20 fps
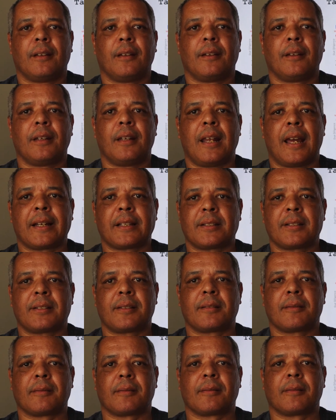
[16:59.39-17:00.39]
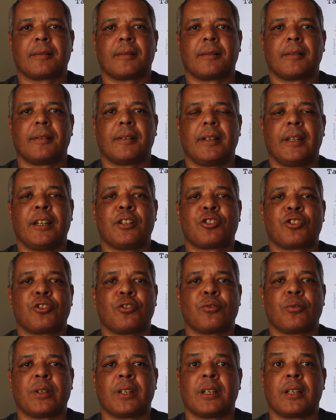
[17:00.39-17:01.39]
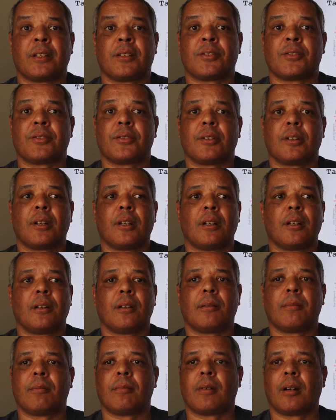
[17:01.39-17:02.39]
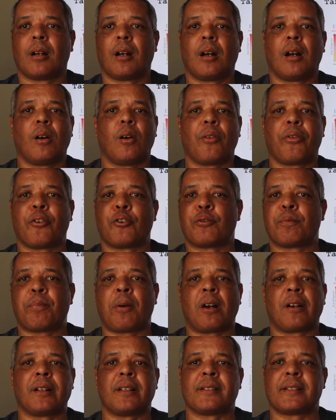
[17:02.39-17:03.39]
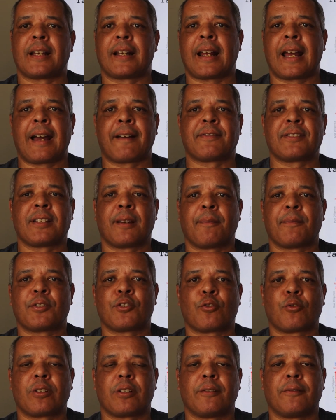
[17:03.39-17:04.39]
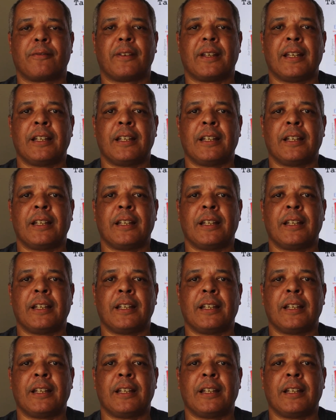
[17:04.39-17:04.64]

The next issue is third parties that have some sort of